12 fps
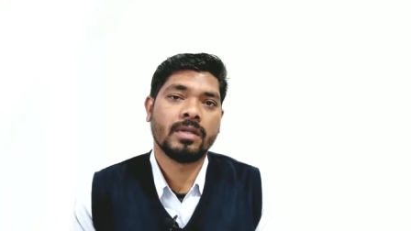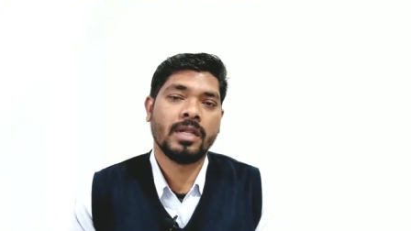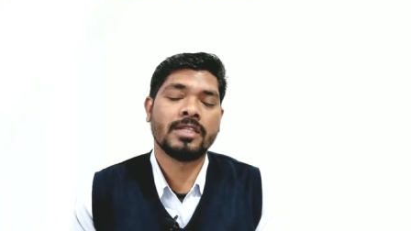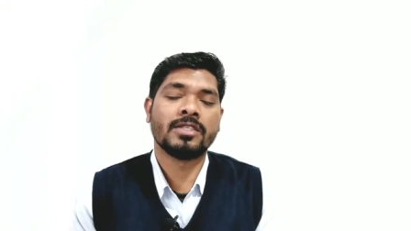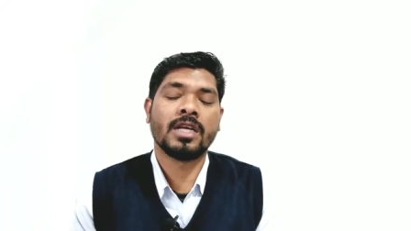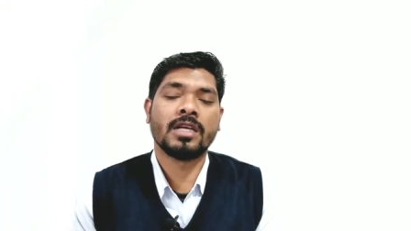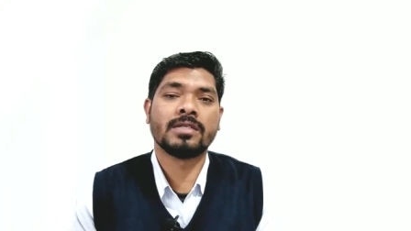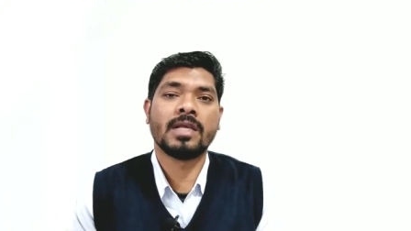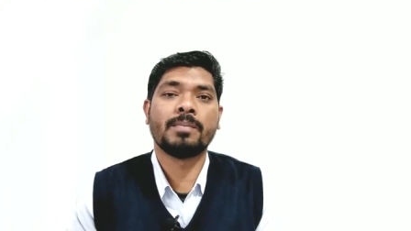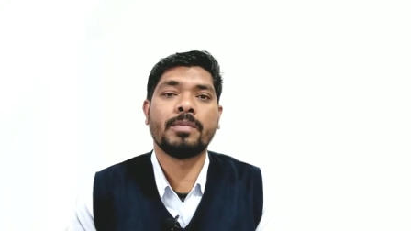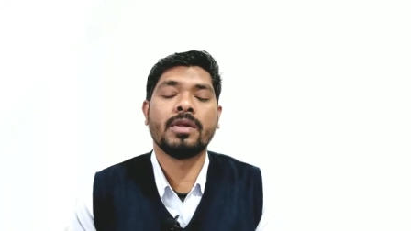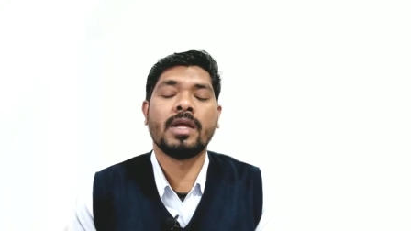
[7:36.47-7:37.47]
Let's take
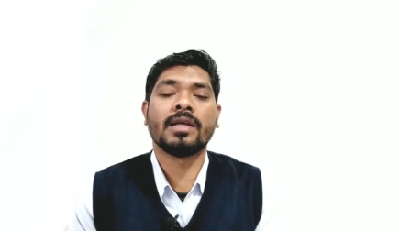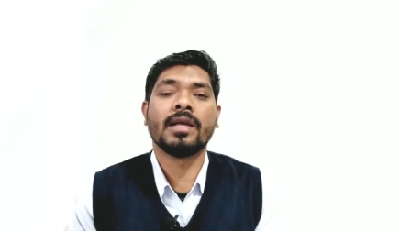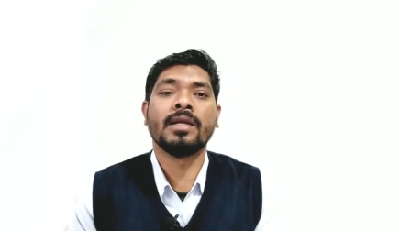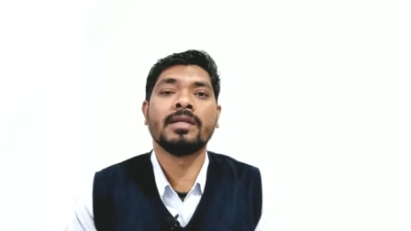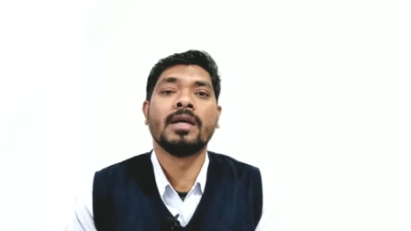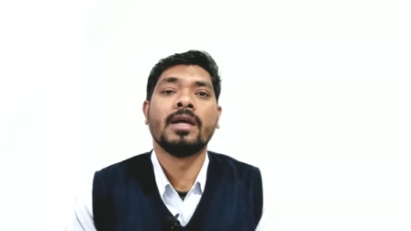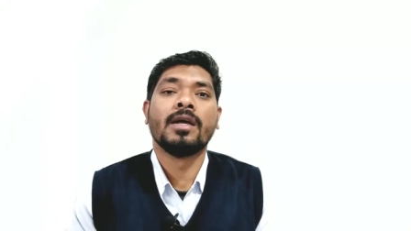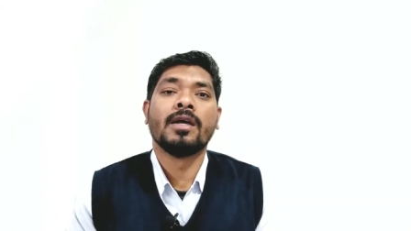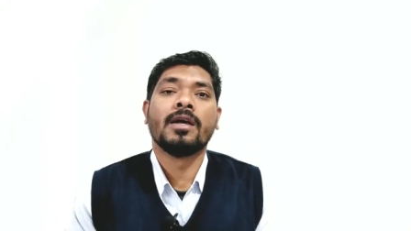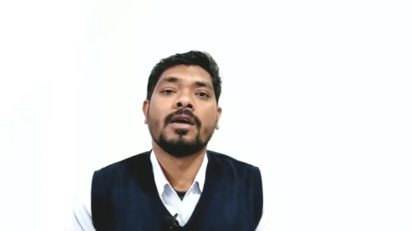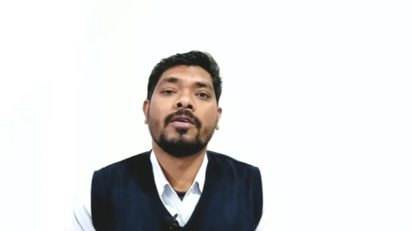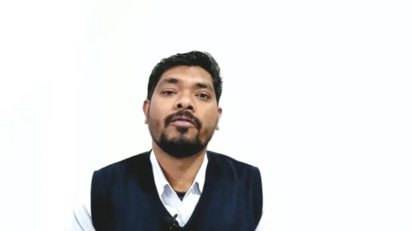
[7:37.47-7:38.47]
example like in
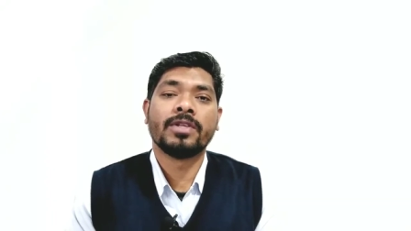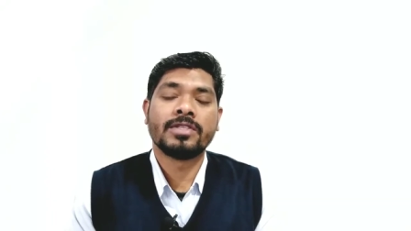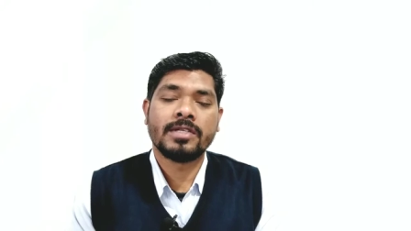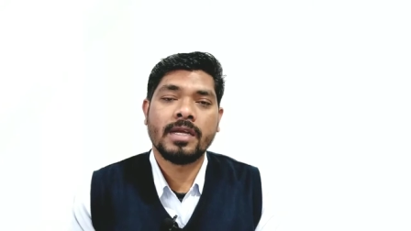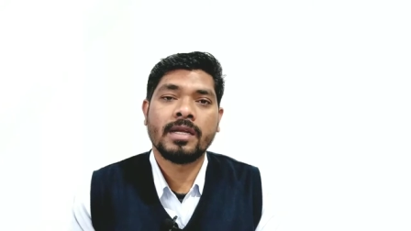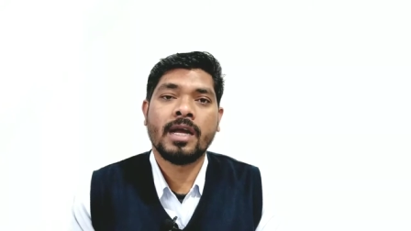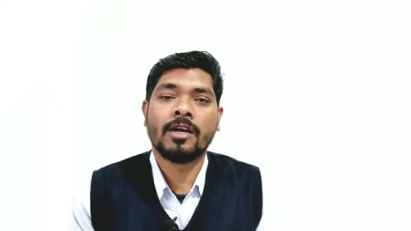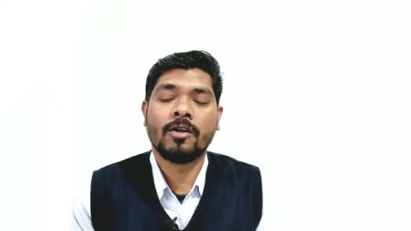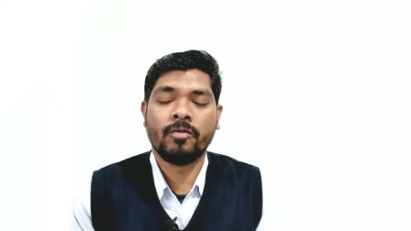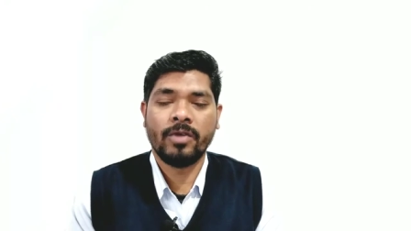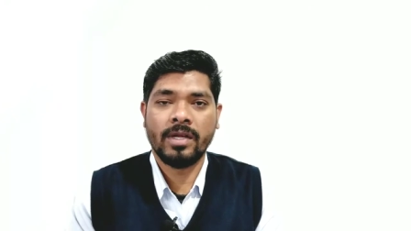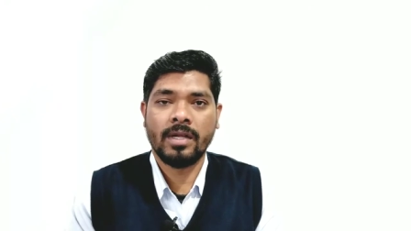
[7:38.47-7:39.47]
uh, western Ghat
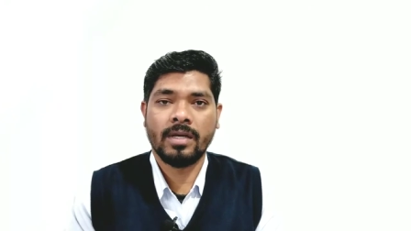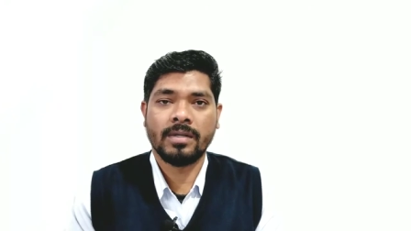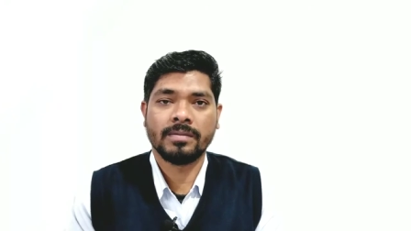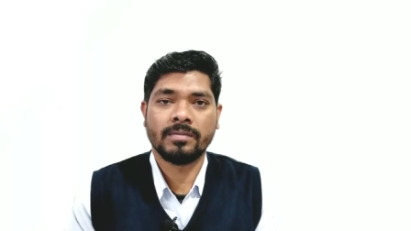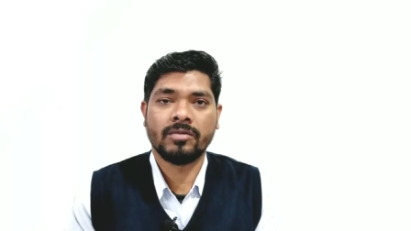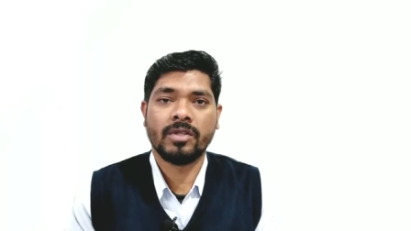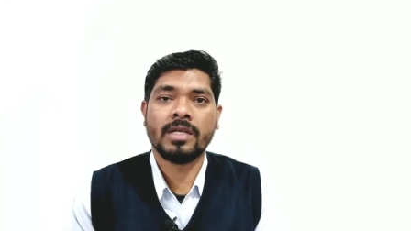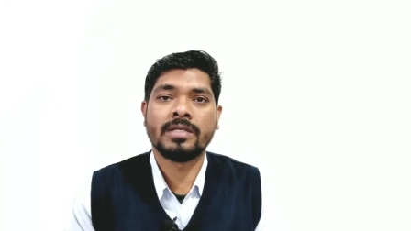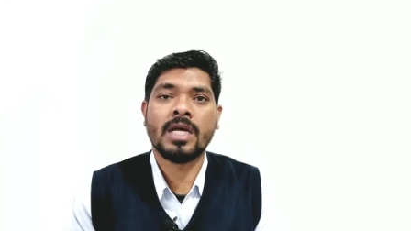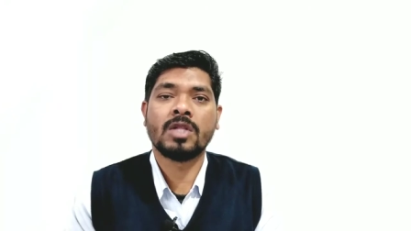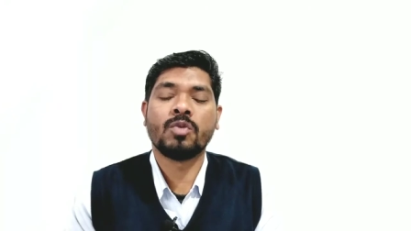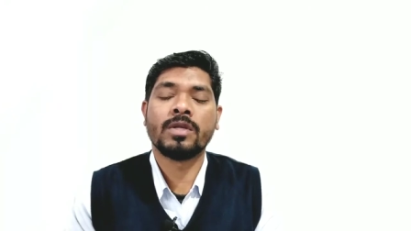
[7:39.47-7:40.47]
of India, the
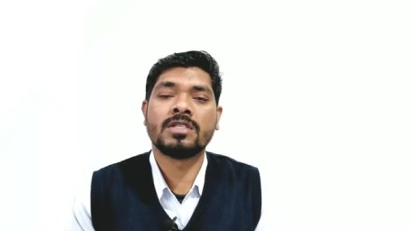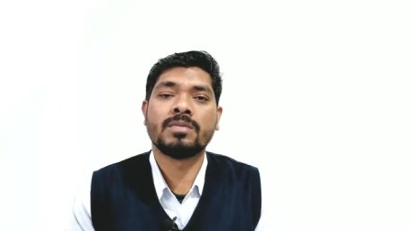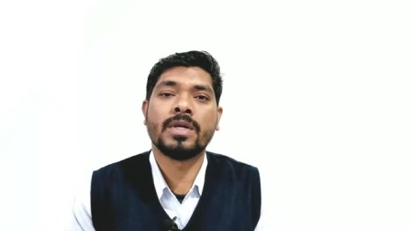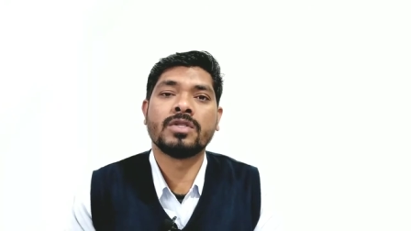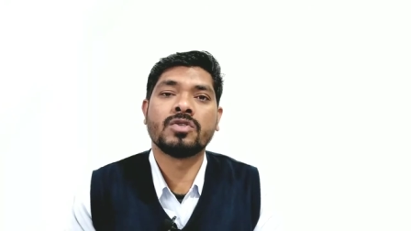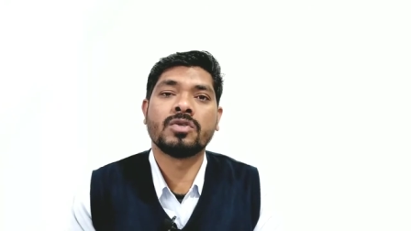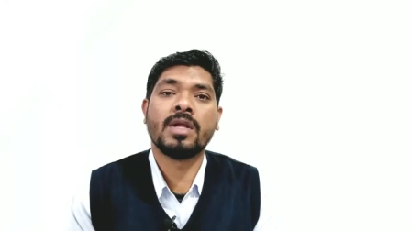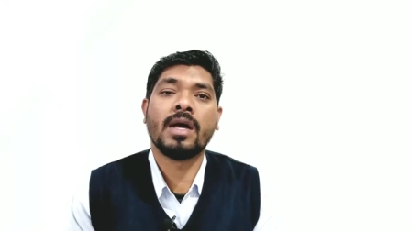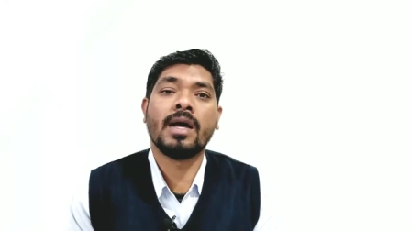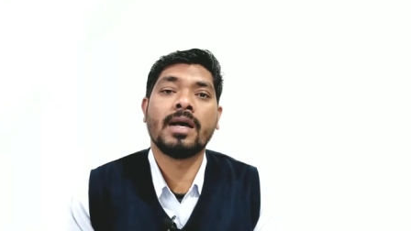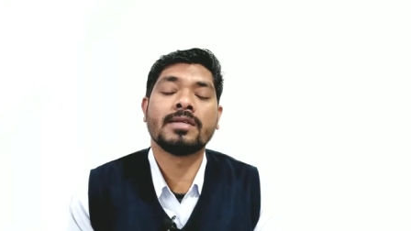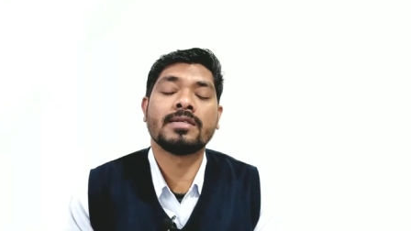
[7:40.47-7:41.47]
southwest
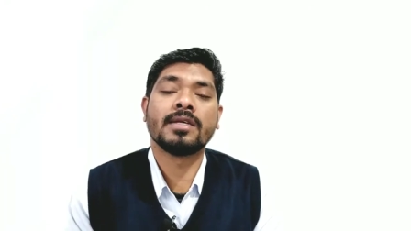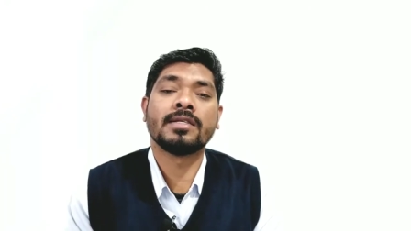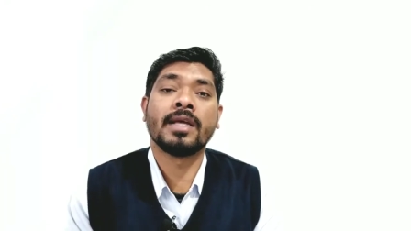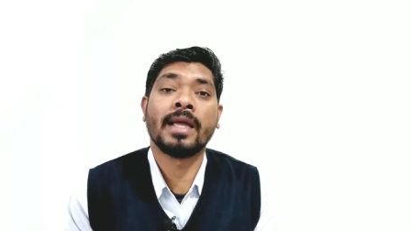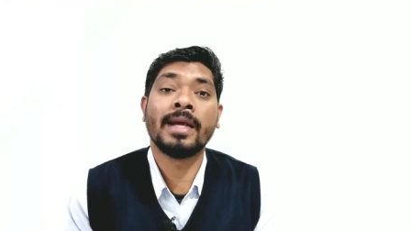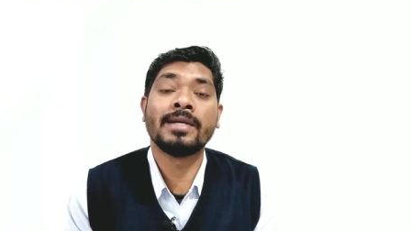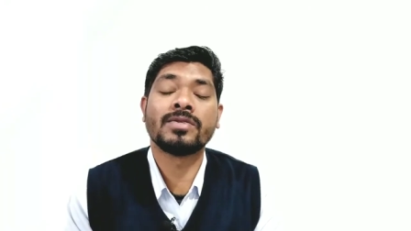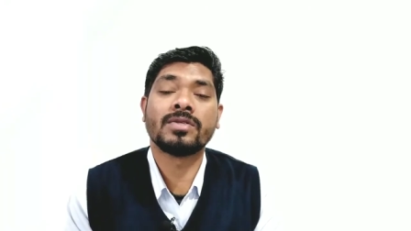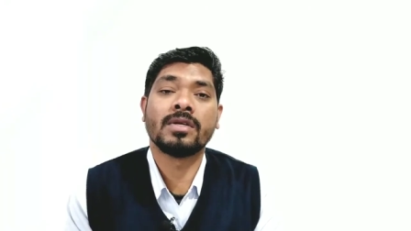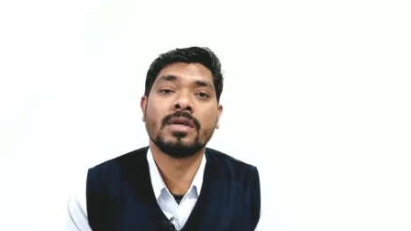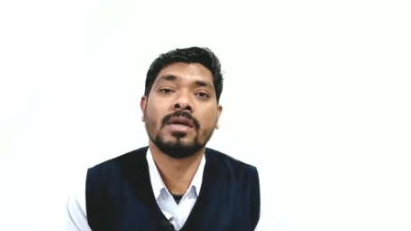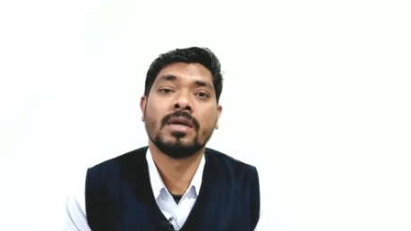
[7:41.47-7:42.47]
monsoon as it hits